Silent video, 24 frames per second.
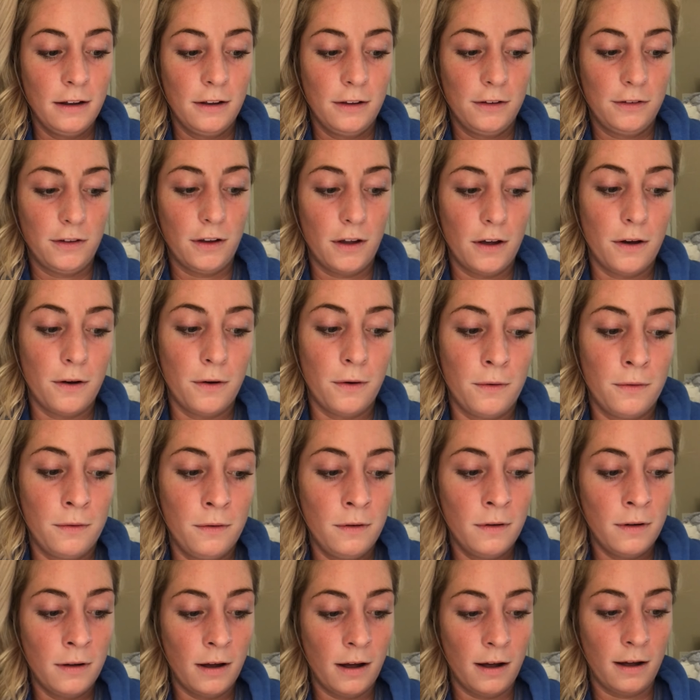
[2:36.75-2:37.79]
So
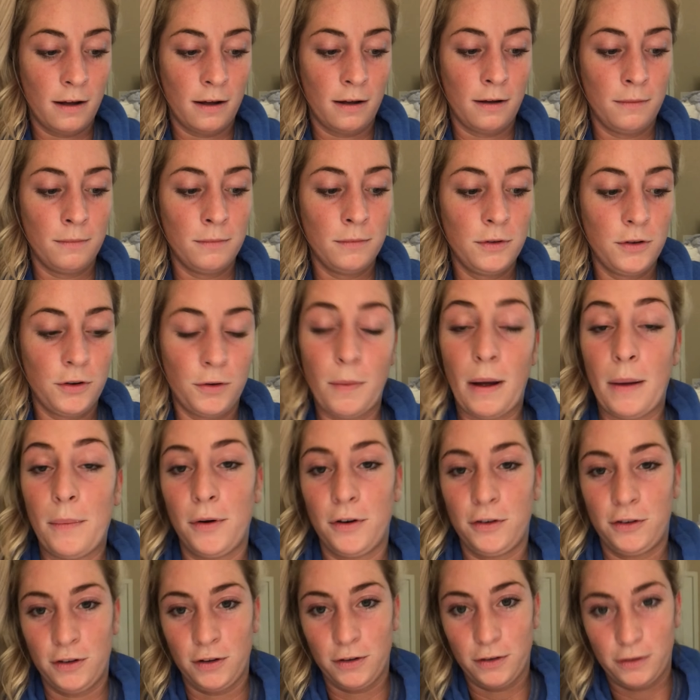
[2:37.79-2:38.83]
through my
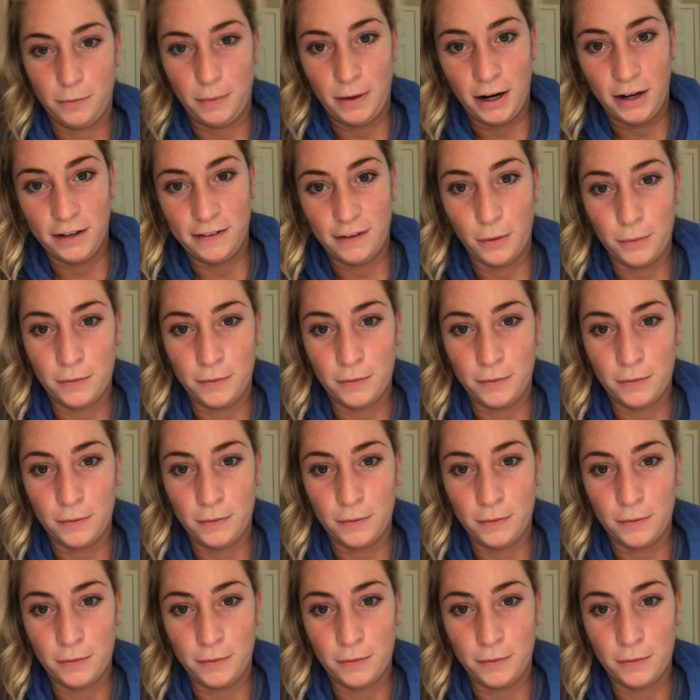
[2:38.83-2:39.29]
personal experience,